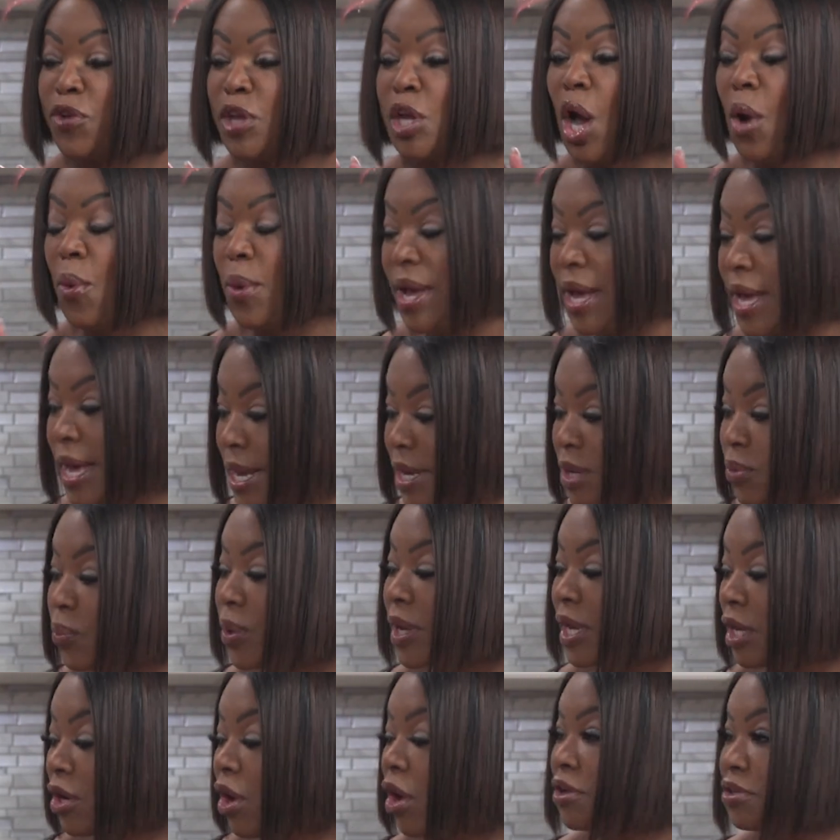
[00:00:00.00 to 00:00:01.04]
if we go in,
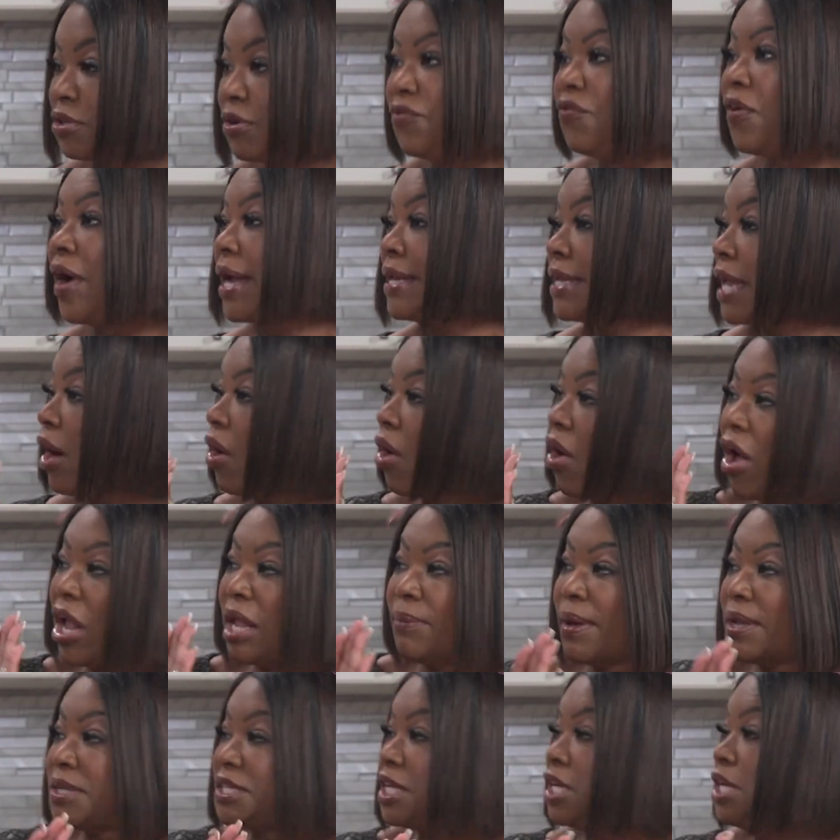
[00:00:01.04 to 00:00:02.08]
we can also find out
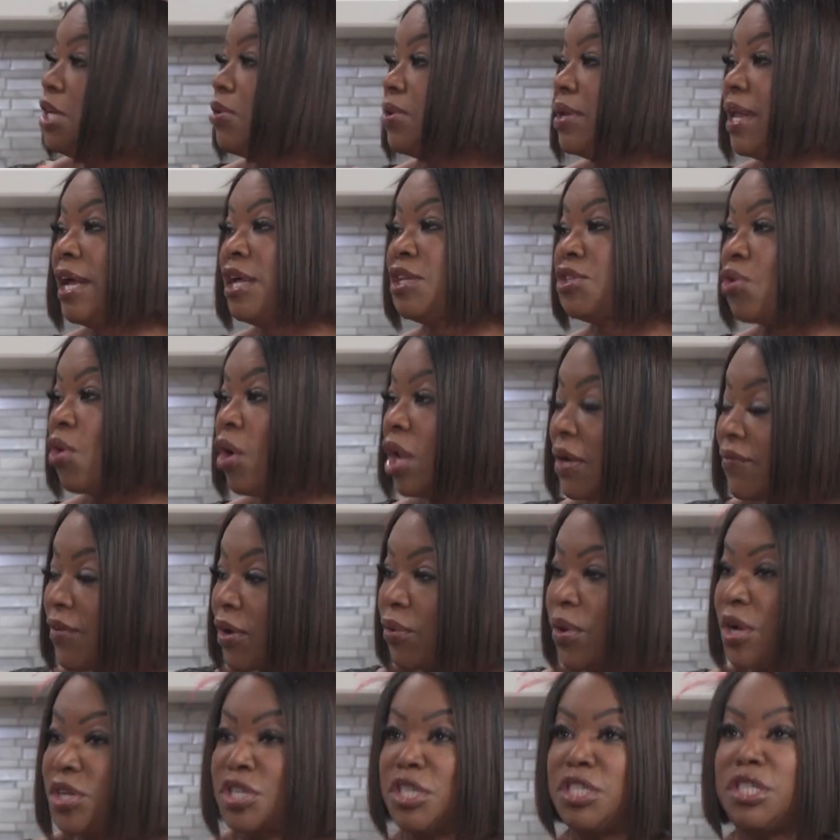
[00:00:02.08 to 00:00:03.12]
all about tea. You can right. answer all of
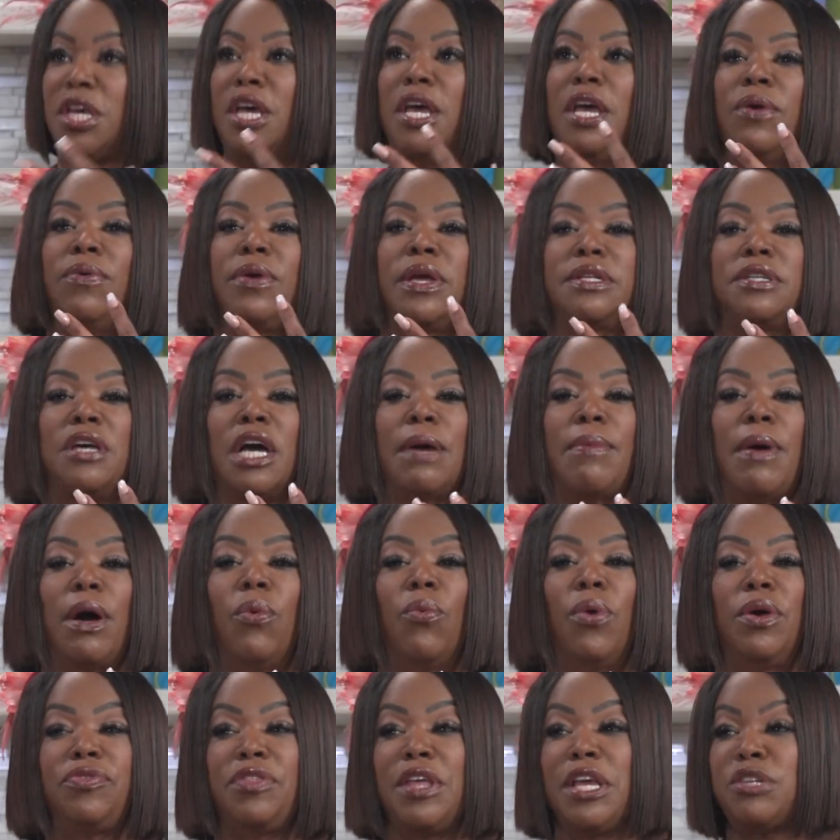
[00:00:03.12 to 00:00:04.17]
our questions. We can talk
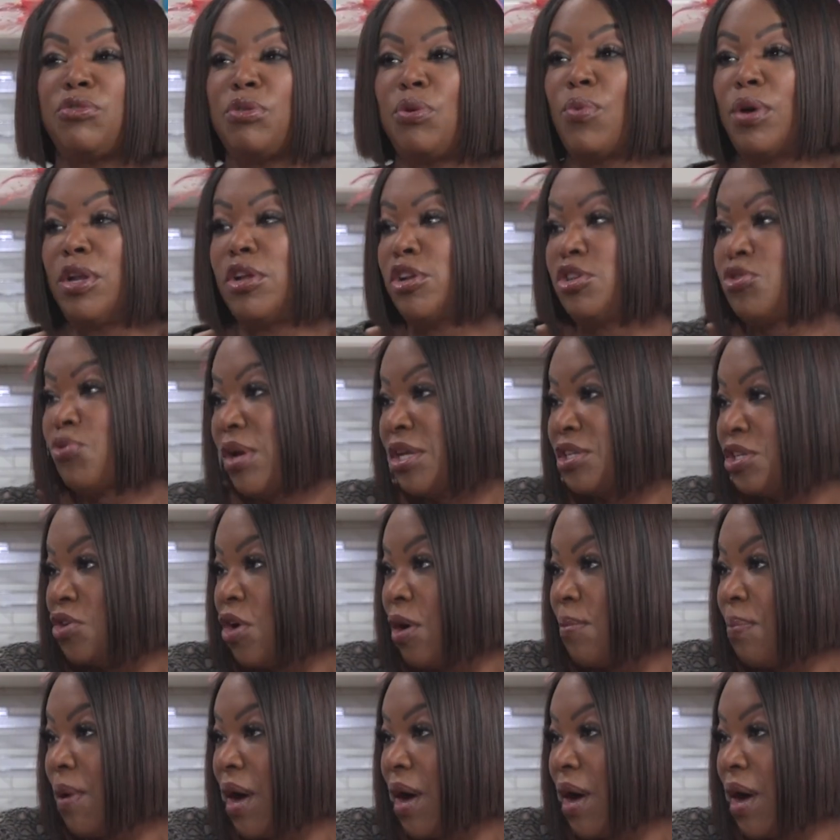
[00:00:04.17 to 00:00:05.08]
about what things we want to address in our